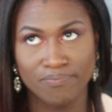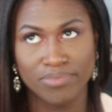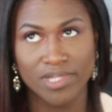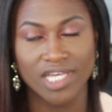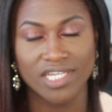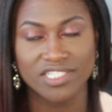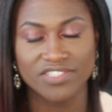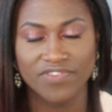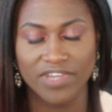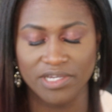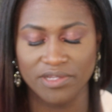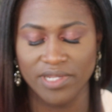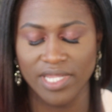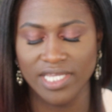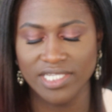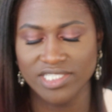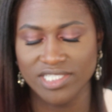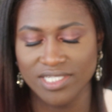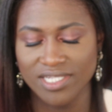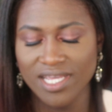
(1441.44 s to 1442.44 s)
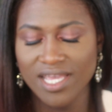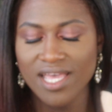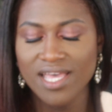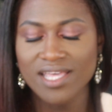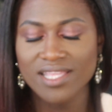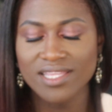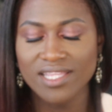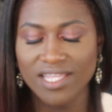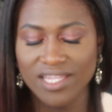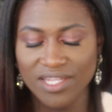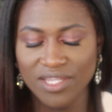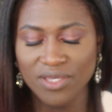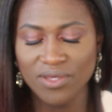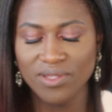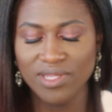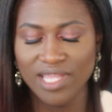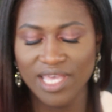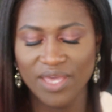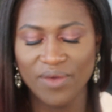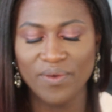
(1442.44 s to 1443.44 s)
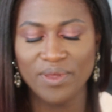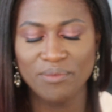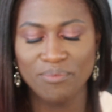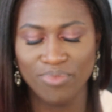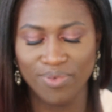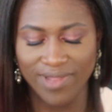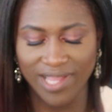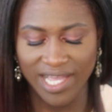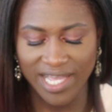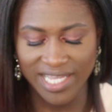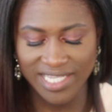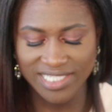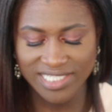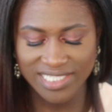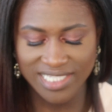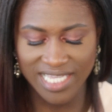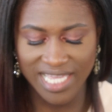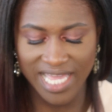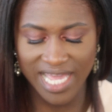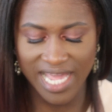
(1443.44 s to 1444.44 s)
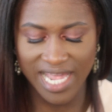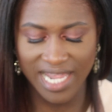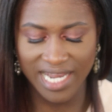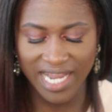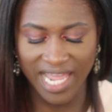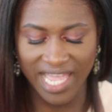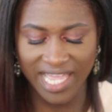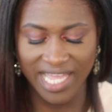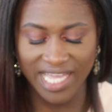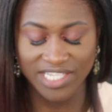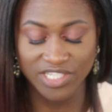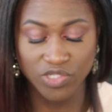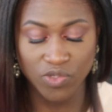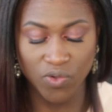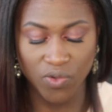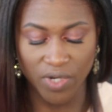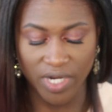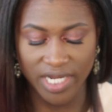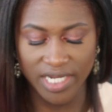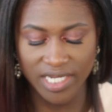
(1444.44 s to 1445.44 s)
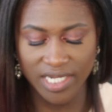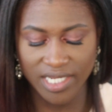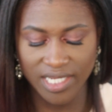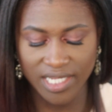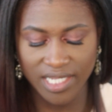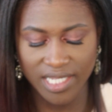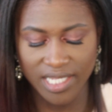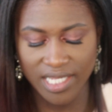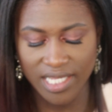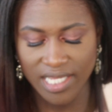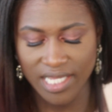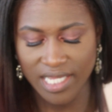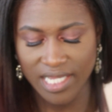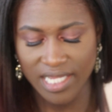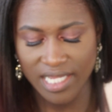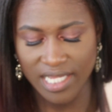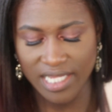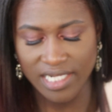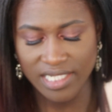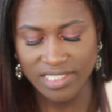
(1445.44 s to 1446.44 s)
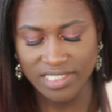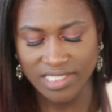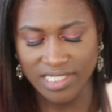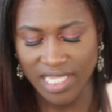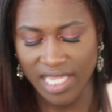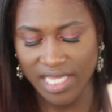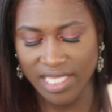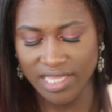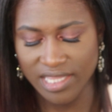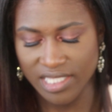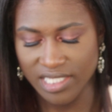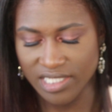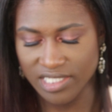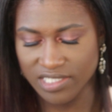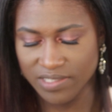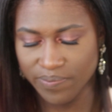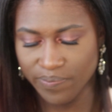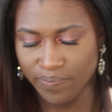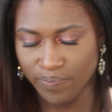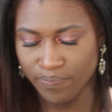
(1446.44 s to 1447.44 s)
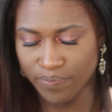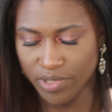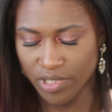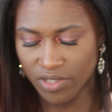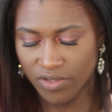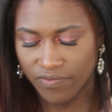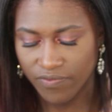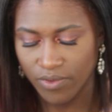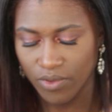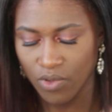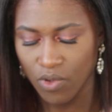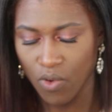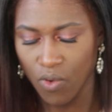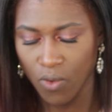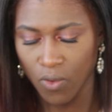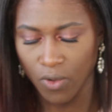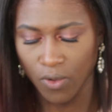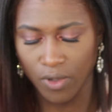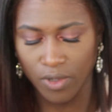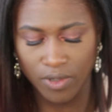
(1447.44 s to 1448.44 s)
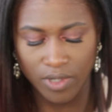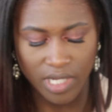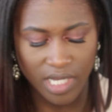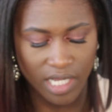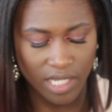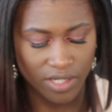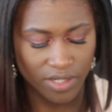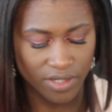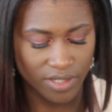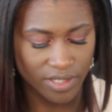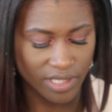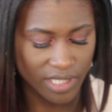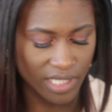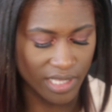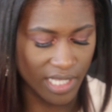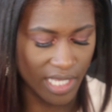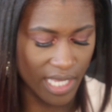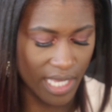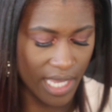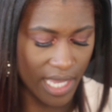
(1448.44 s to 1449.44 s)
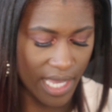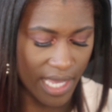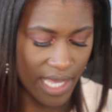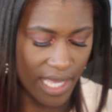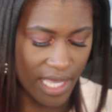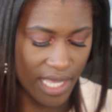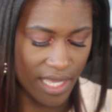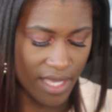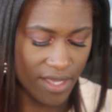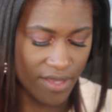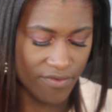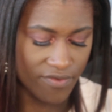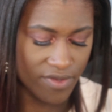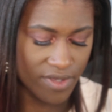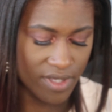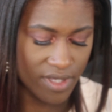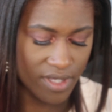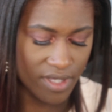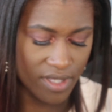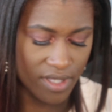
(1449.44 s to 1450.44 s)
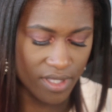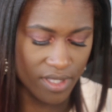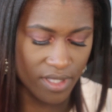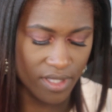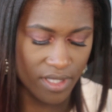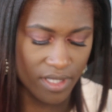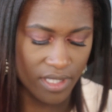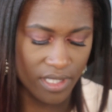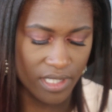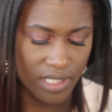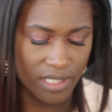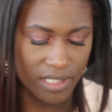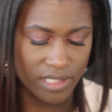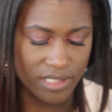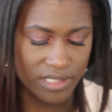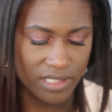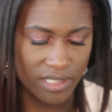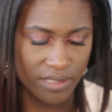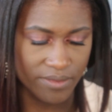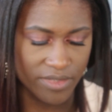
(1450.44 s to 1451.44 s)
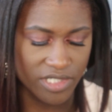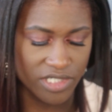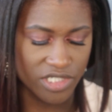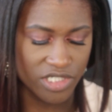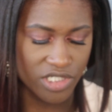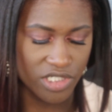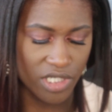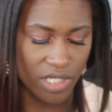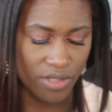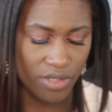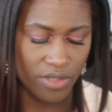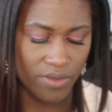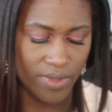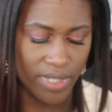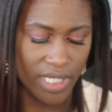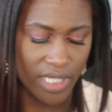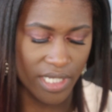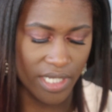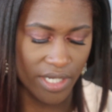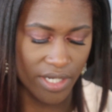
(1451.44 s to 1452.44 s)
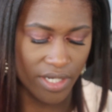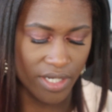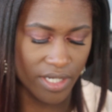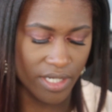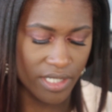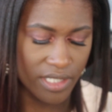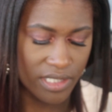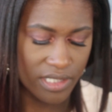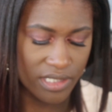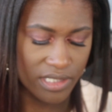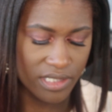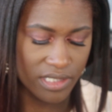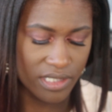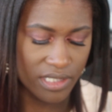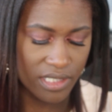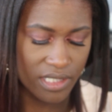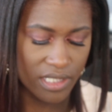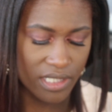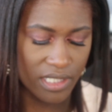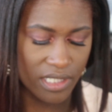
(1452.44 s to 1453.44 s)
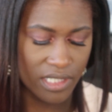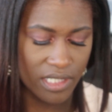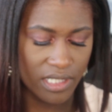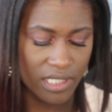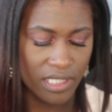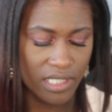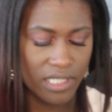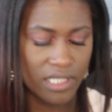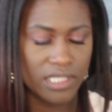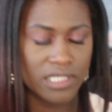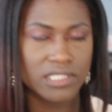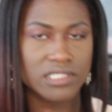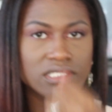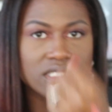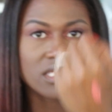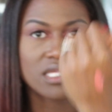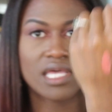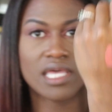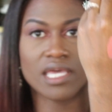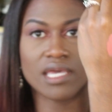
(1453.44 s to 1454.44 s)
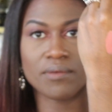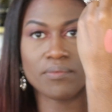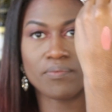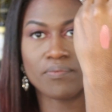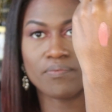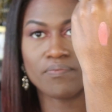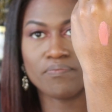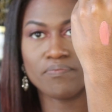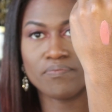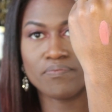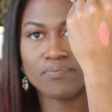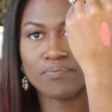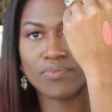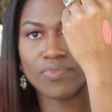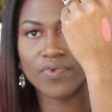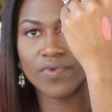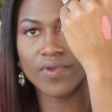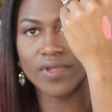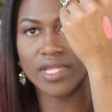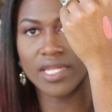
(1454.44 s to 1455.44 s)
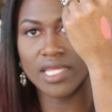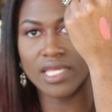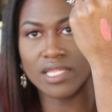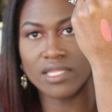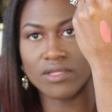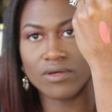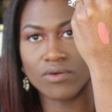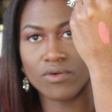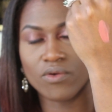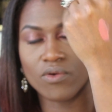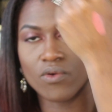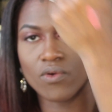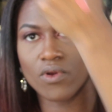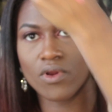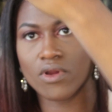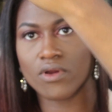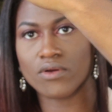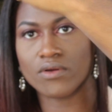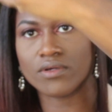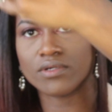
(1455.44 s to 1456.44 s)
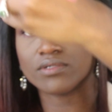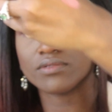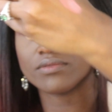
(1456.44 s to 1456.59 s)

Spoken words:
The new liquid blush, and I got Torrid, and it's like this beautiful coral color that they have. Let me show you it here. It's like a pretty little coral.